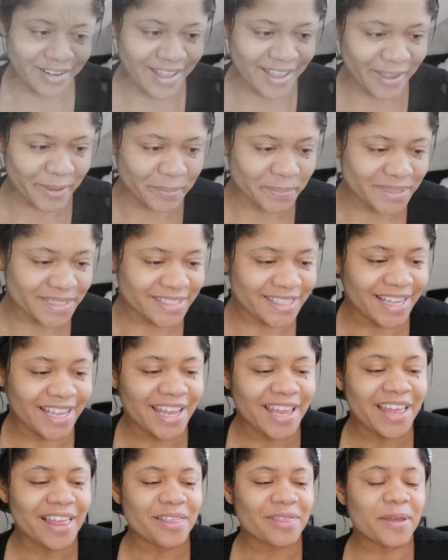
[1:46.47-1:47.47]
names.
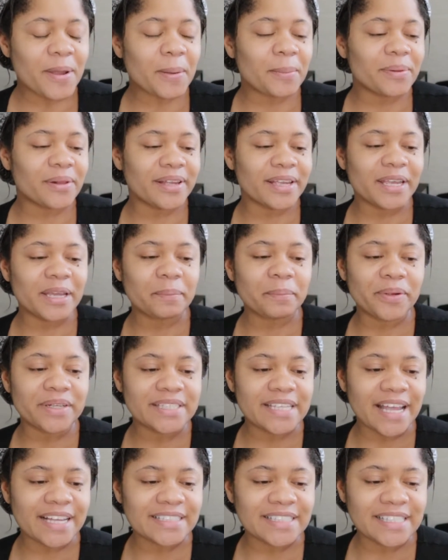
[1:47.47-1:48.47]
Thermal heat
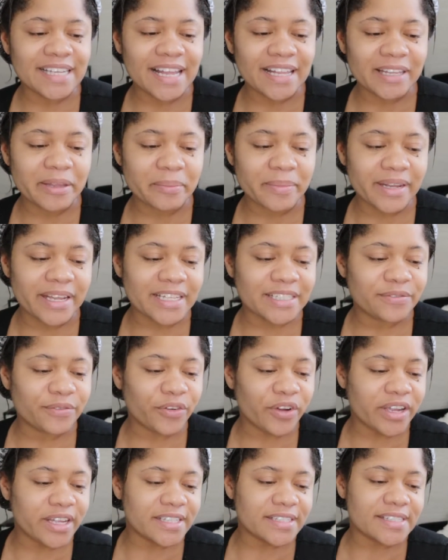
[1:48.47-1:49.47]
protectant that eliminates
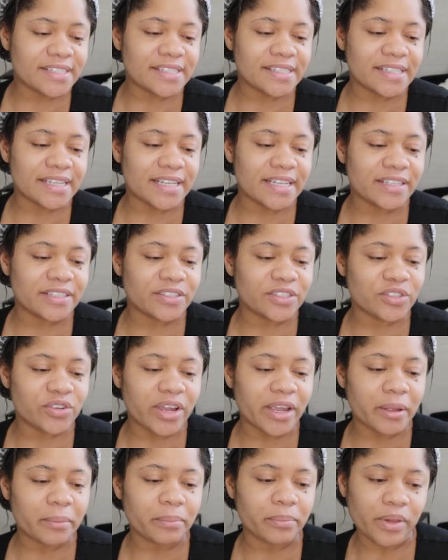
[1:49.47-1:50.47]
frizz, sleek,
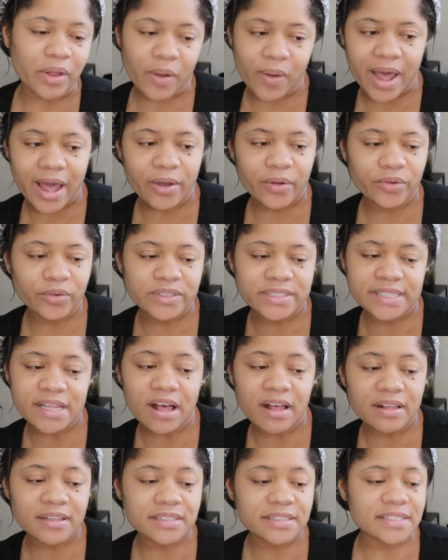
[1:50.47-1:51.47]
straight, blowout
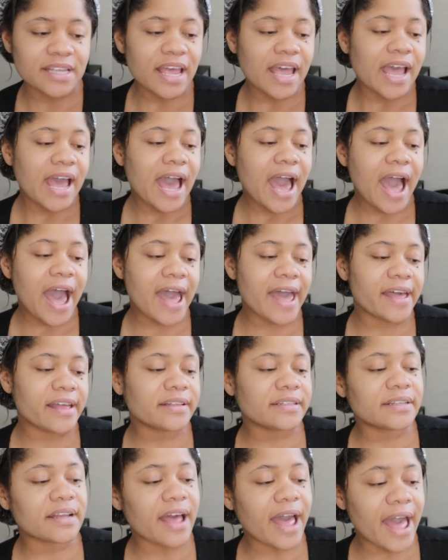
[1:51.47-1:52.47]
results.
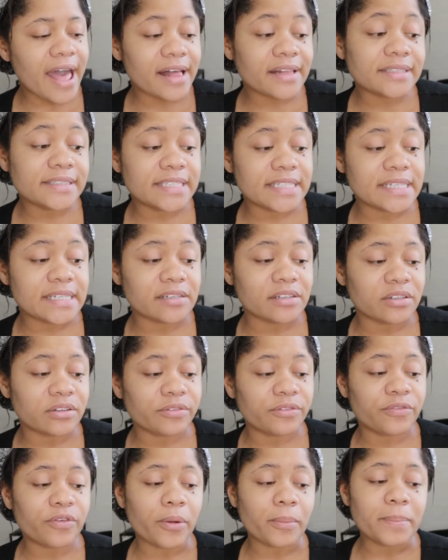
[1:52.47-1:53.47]
Ideal
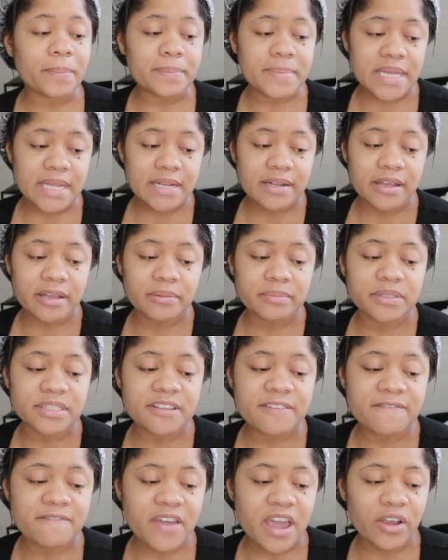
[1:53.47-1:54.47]
for medium
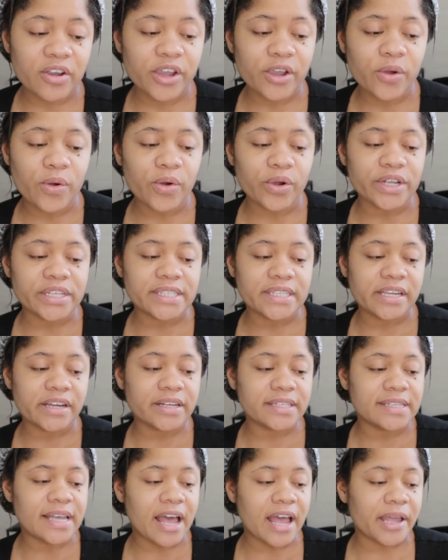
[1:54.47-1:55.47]
to very coarse
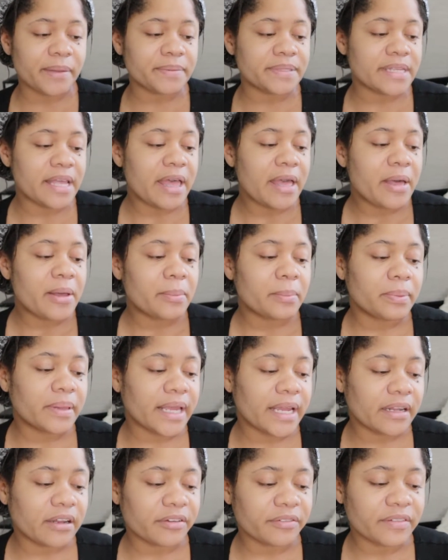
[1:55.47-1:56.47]
hair types.
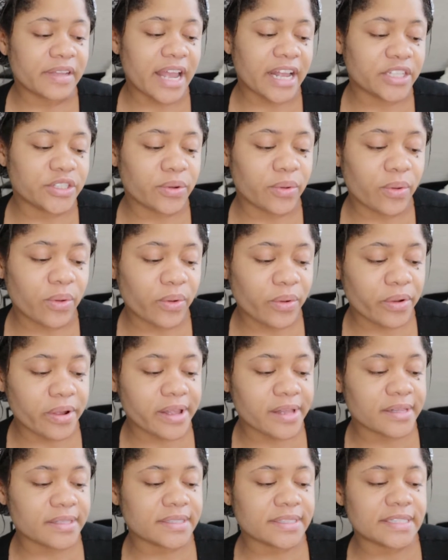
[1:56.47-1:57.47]
Blend of natural
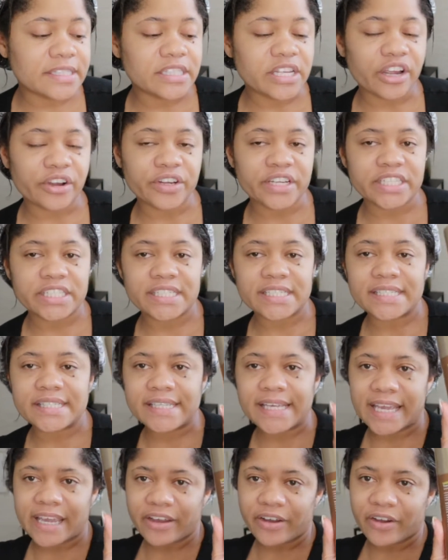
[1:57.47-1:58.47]
oils, nourishes
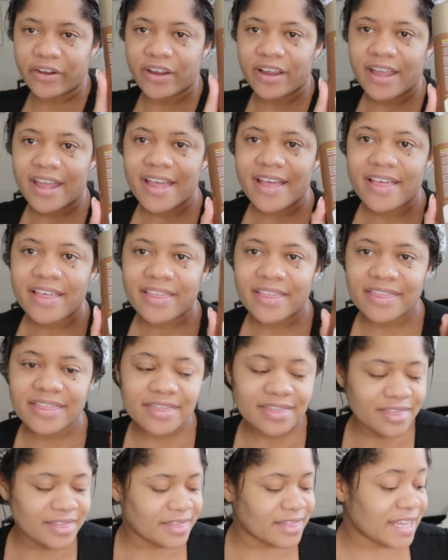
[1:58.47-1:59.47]
hair.
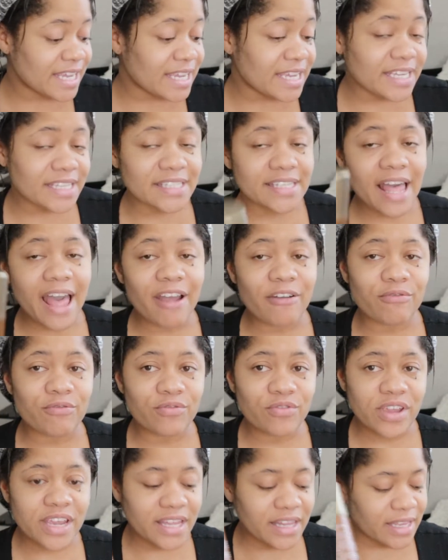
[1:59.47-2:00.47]
These I
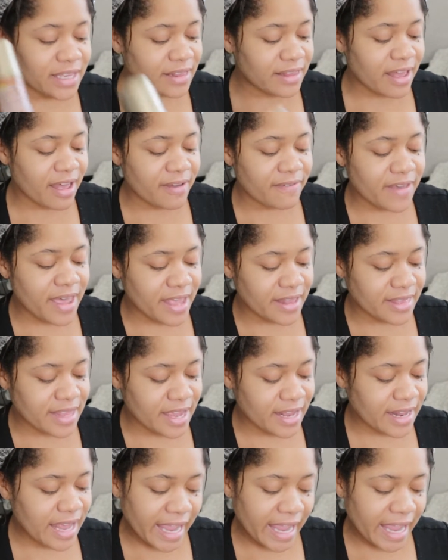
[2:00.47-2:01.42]
really love. And then